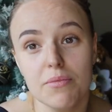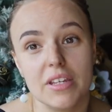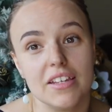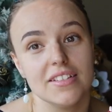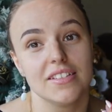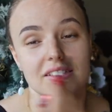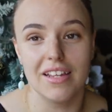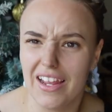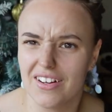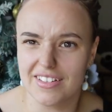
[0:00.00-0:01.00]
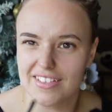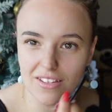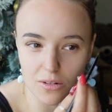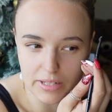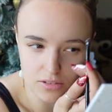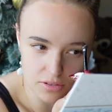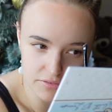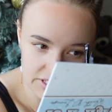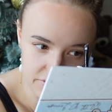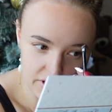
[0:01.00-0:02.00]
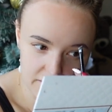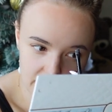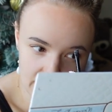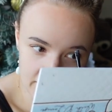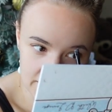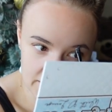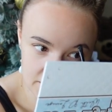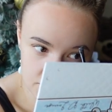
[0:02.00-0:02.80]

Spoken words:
it, because here it's a little bit sort of different, I think, in